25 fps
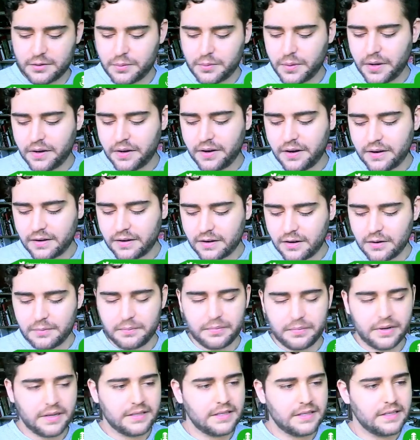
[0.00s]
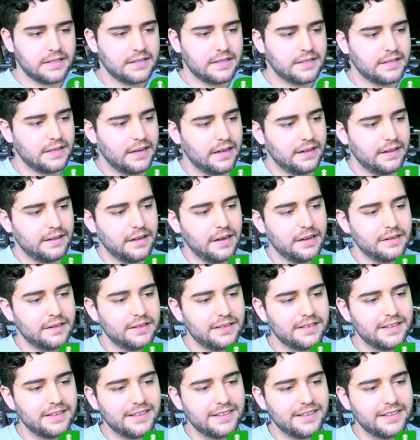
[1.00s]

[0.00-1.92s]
Twitter compresses a lot.